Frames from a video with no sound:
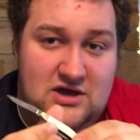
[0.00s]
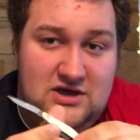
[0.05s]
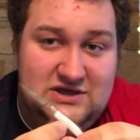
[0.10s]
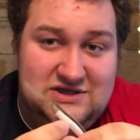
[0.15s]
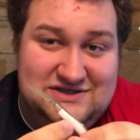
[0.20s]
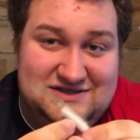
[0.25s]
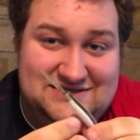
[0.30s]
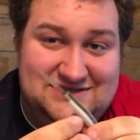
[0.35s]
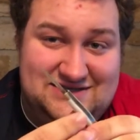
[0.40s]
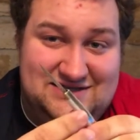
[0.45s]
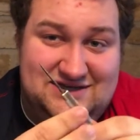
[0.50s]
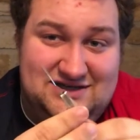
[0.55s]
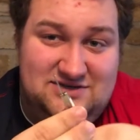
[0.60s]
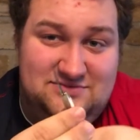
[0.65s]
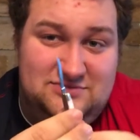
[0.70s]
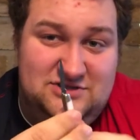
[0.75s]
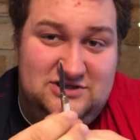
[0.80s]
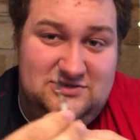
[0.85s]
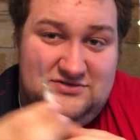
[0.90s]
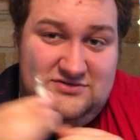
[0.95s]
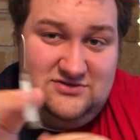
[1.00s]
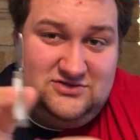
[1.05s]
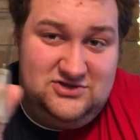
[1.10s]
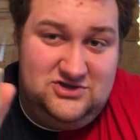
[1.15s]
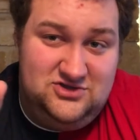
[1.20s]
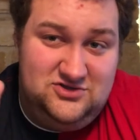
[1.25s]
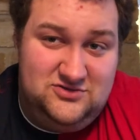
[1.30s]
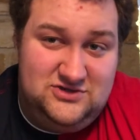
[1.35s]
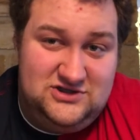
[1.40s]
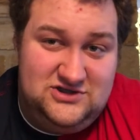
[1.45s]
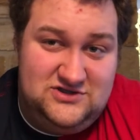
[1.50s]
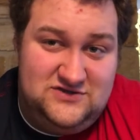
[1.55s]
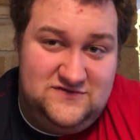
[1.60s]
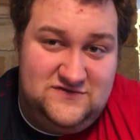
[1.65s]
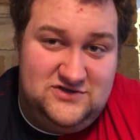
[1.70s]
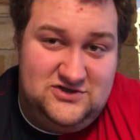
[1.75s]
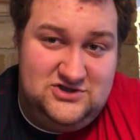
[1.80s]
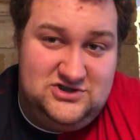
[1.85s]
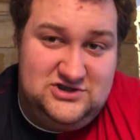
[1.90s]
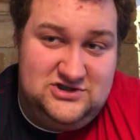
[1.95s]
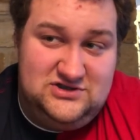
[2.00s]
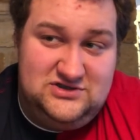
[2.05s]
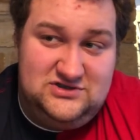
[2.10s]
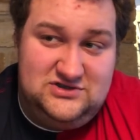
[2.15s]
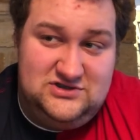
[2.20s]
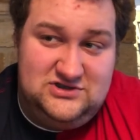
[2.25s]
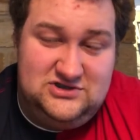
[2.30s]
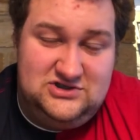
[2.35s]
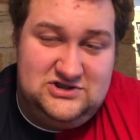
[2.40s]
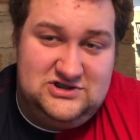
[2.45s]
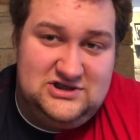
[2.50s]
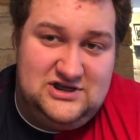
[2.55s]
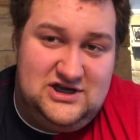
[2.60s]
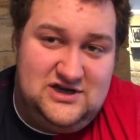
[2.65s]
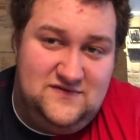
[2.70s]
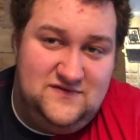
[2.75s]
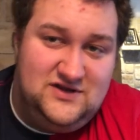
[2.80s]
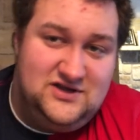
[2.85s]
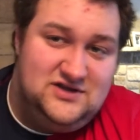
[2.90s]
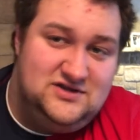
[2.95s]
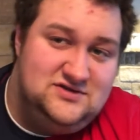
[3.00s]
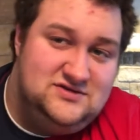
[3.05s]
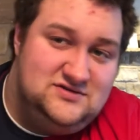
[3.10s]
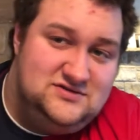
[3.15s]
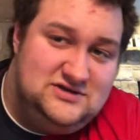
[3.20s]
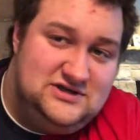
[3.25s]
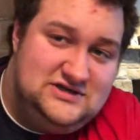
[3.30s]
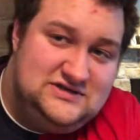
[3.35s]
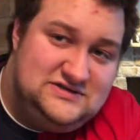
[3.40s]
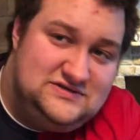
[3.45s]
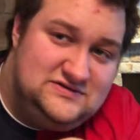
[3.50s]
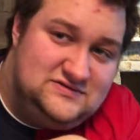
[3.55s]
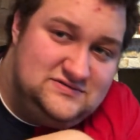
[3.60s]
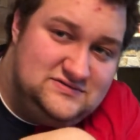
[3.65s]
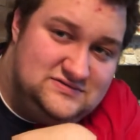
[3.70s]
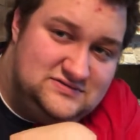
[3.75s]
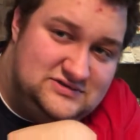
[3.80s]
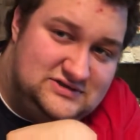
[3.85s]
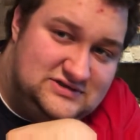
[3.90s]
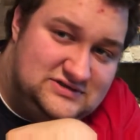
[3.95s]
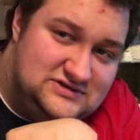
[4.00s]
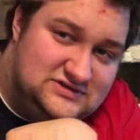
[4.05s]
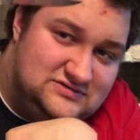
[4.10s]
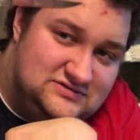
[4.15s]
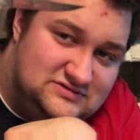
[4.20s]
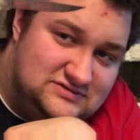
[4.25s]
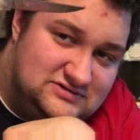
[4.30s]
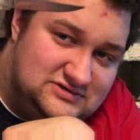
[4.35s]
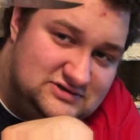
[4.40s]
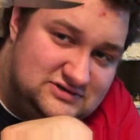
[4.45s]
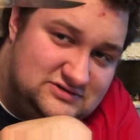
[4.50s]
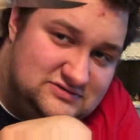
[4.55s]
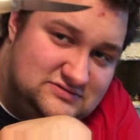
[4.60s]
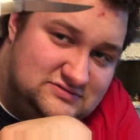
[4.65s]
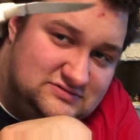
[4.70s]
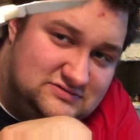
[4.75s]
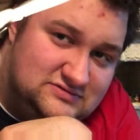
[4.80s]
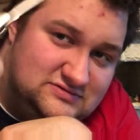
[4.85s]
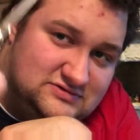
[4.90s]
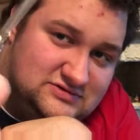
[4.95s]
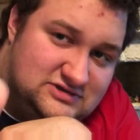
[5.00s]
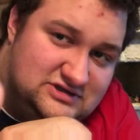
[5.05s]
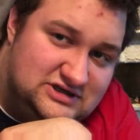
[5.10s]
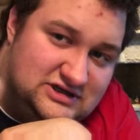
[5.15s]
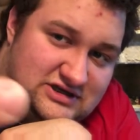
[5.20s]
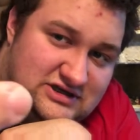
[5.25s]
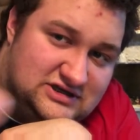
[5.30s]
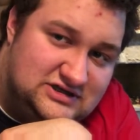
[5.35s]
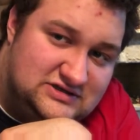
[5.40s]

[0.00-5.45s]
Stockman two inch version. And just kind of like a little nice little, nice little uh, thing.